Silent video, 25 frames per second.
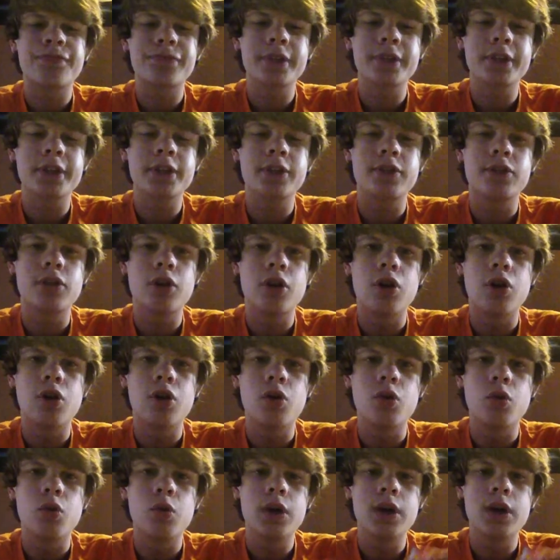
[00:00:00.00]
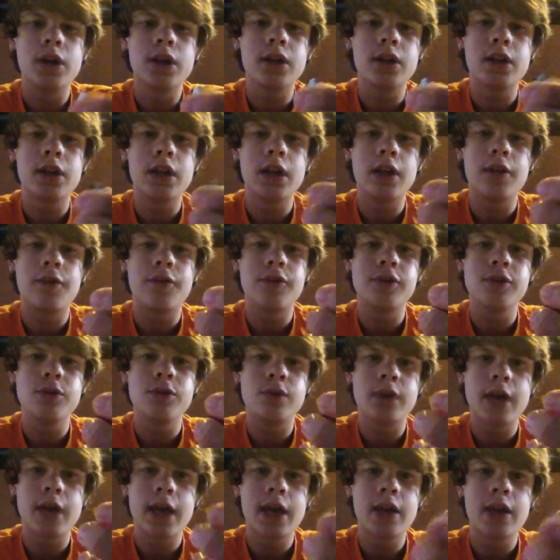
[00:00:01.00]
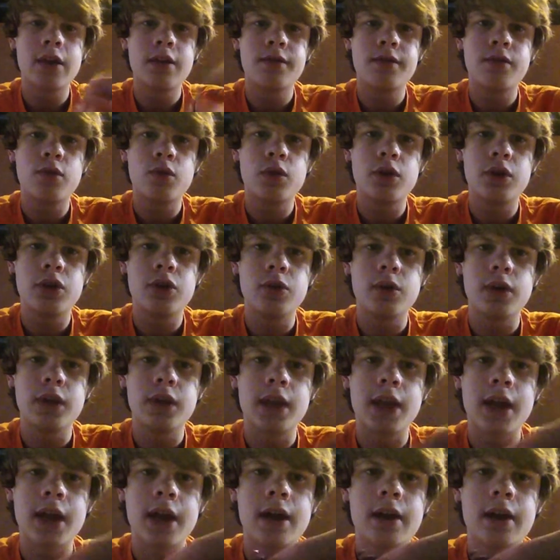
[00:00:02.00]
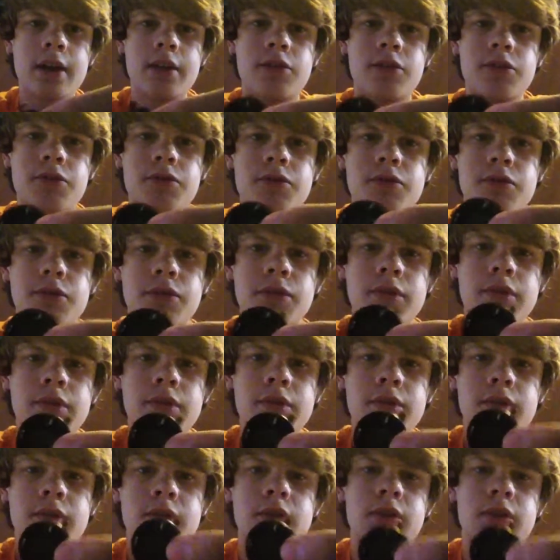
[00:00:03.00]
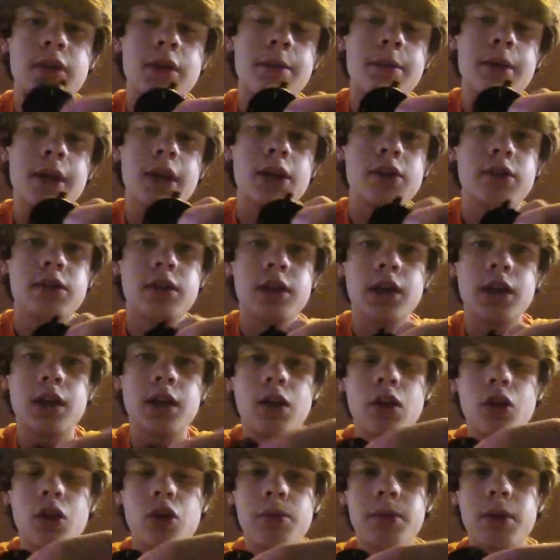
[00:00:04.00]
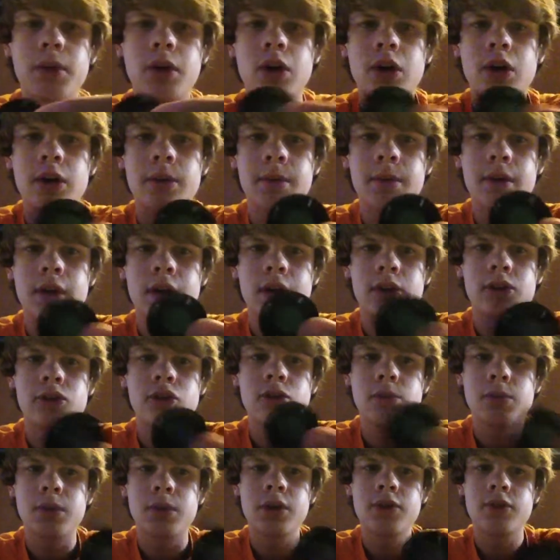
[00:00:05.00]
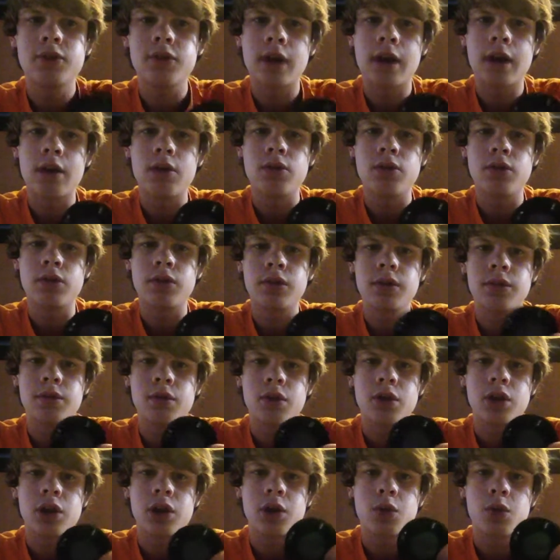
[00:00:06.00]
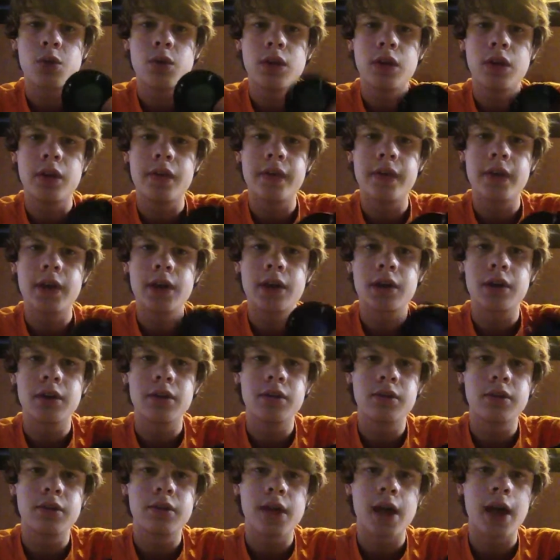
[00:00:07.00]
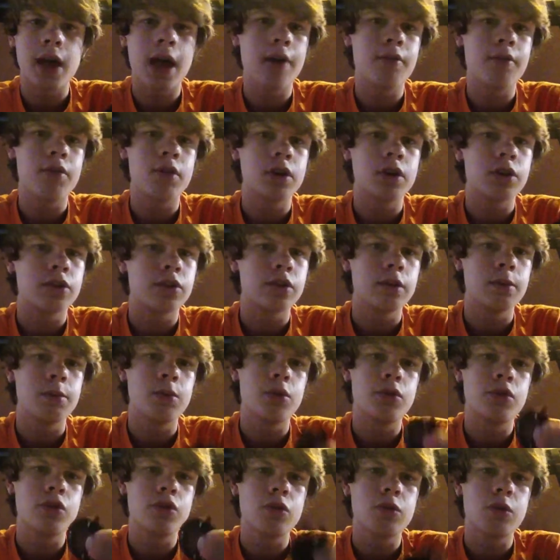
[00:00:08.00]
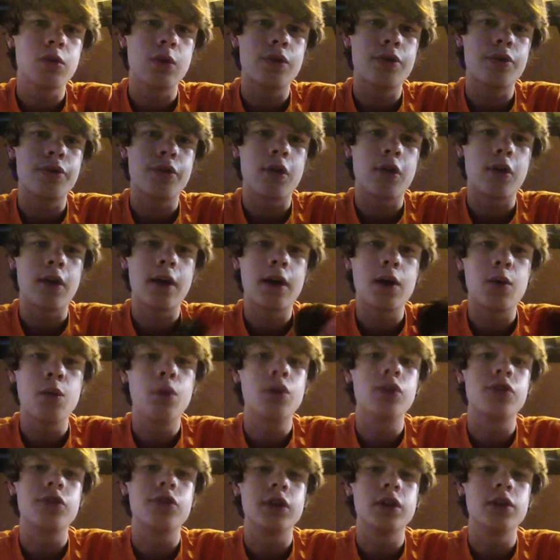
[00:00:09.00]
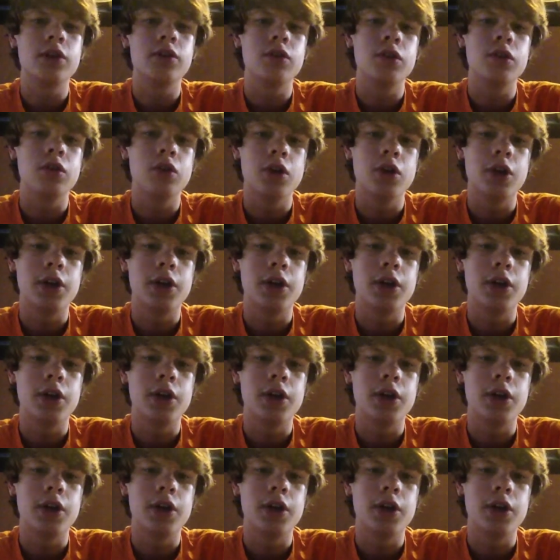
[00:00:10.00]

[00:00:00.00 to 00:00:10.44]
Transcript: So if you can avoid doing that, it's it makes it a little bit harder, but not too much. I would just leave the click wheel in there because they have it assembled so it won't fall out, which is good.